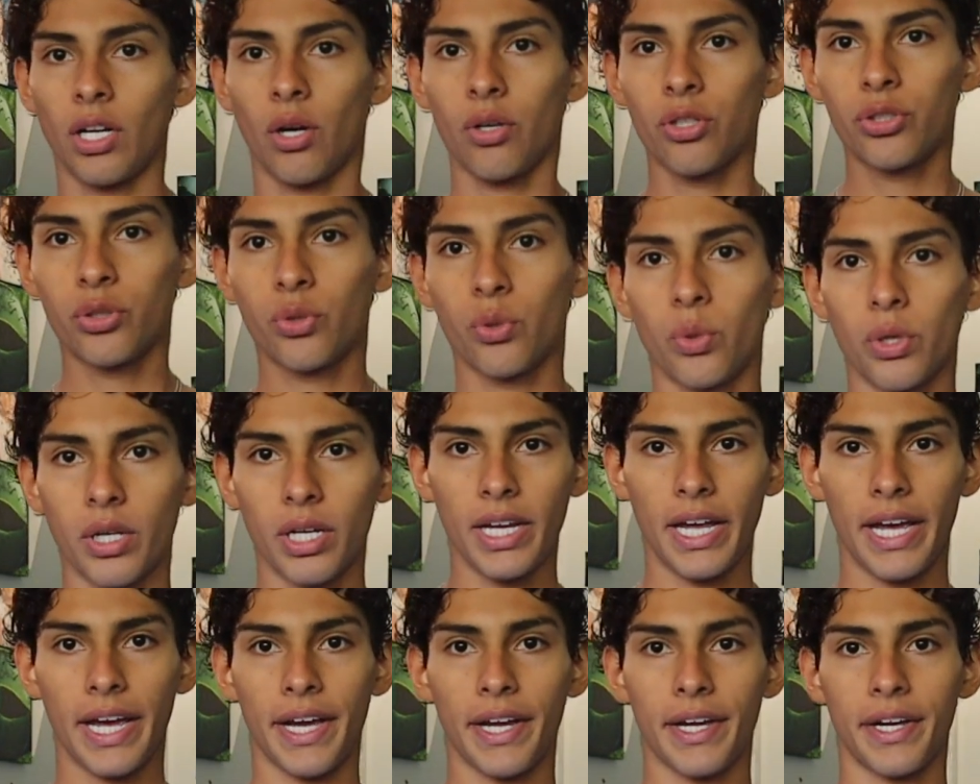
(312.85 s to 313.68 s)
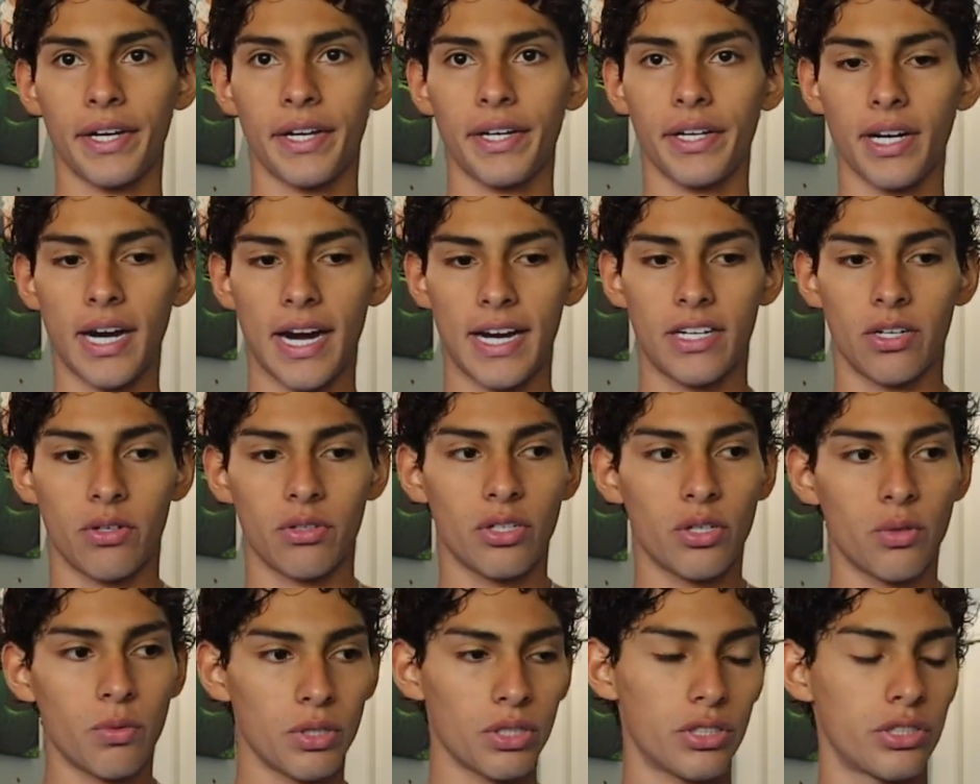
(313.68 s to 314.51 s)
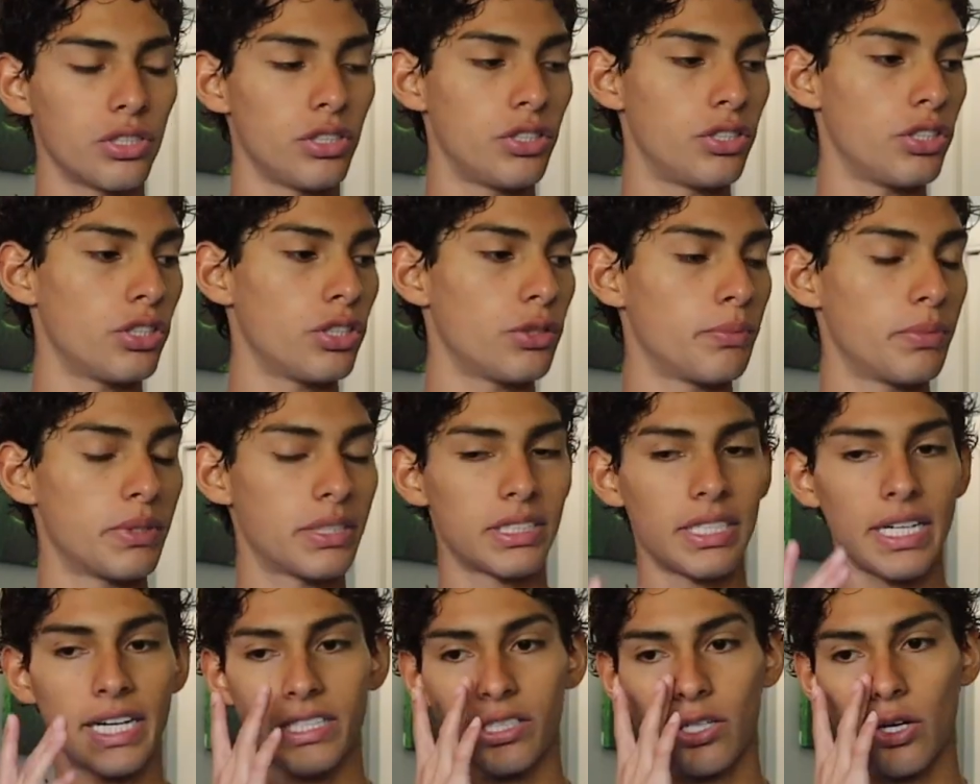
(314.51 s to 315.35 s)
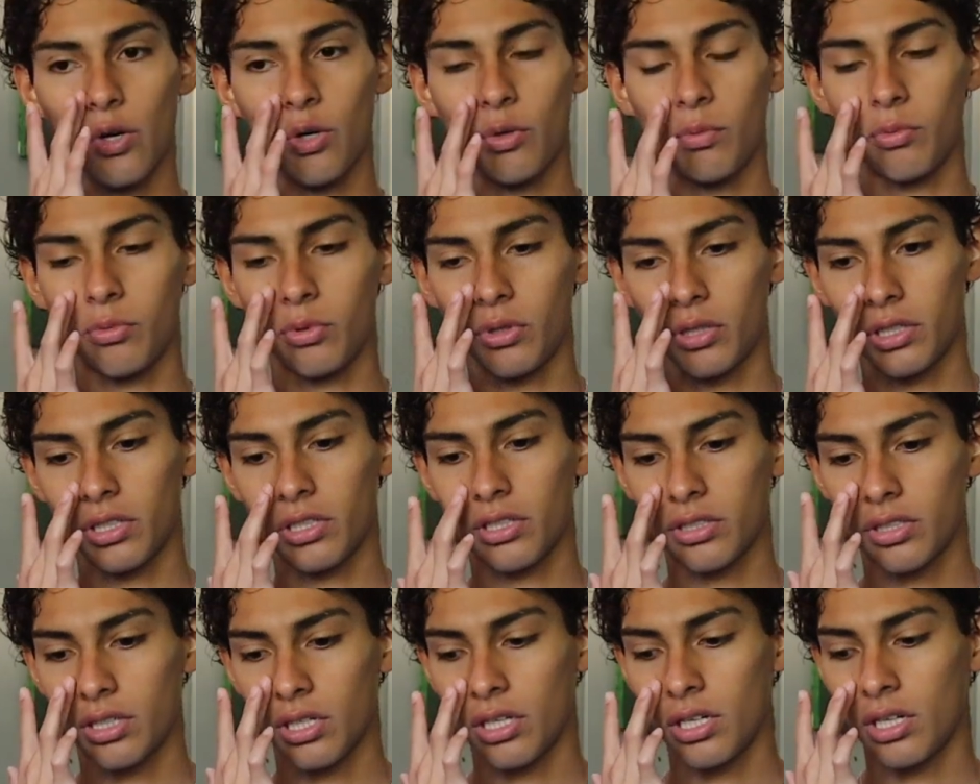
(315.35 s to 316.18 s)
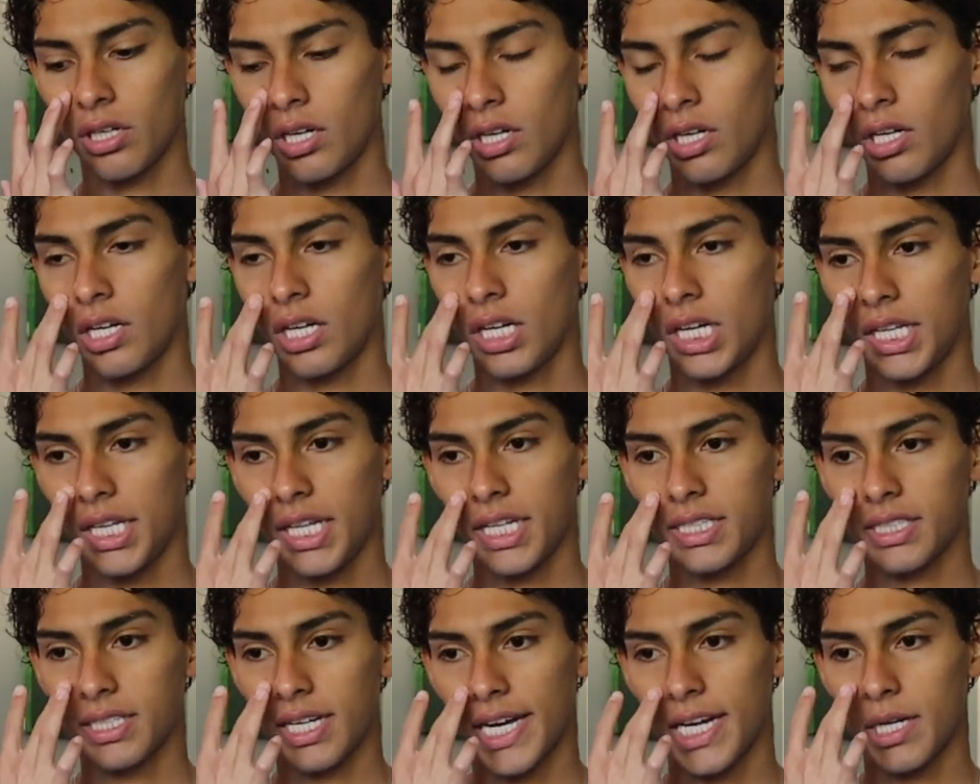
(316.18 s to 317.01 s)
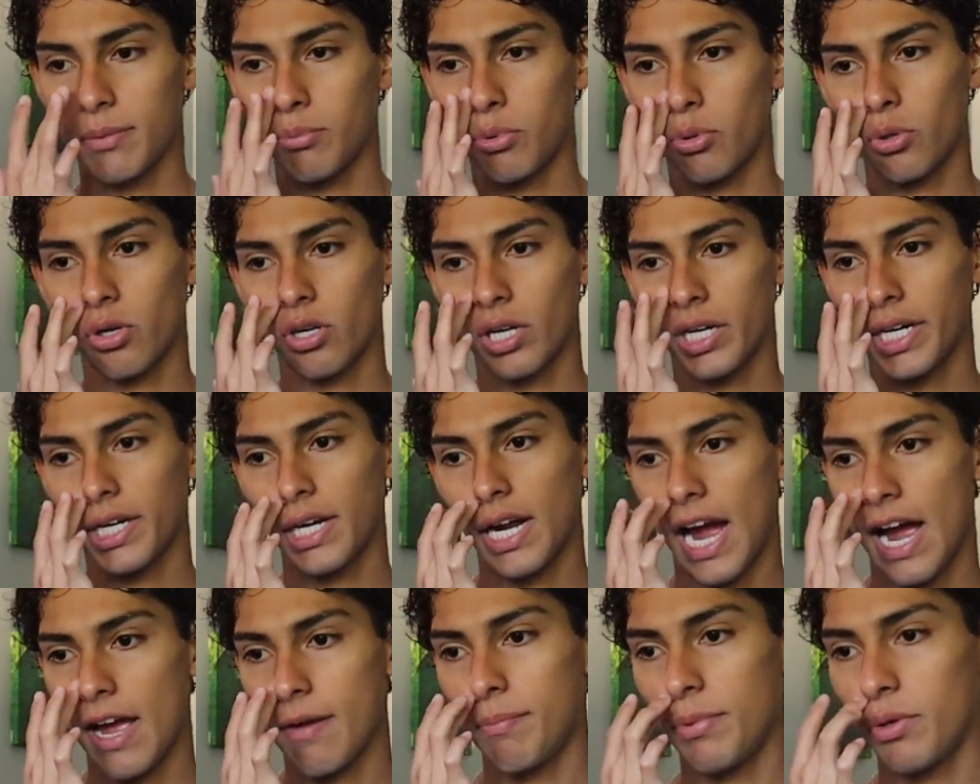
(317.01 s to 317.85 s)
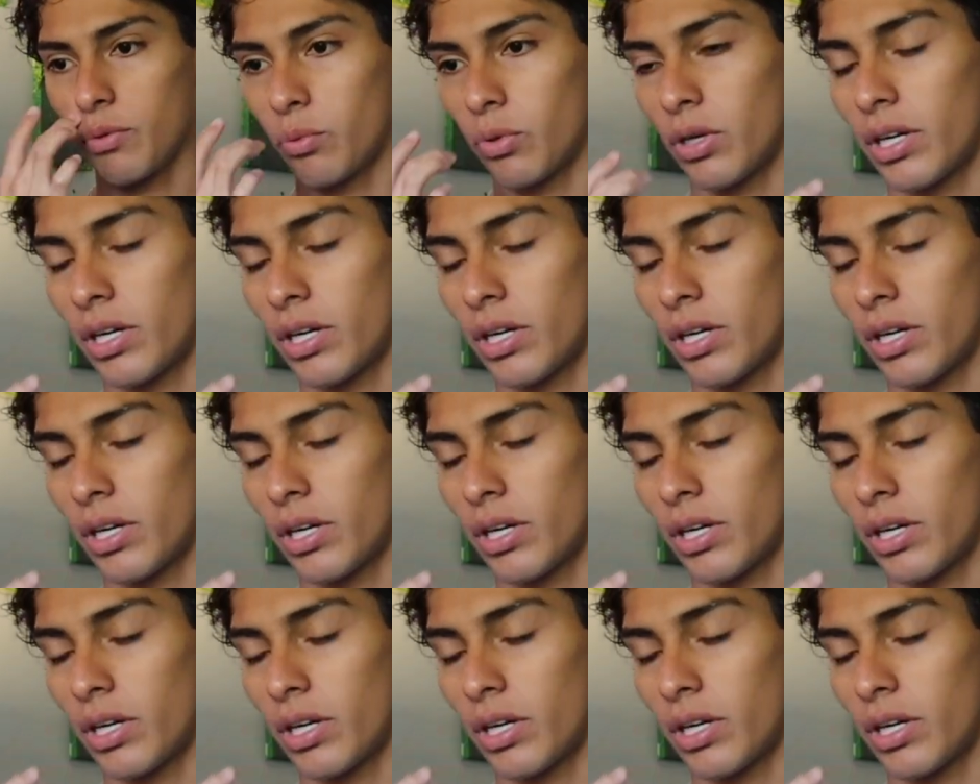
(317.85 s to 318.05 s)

no school today. I don't know what to do besides homework. And that's kind of boring. I've been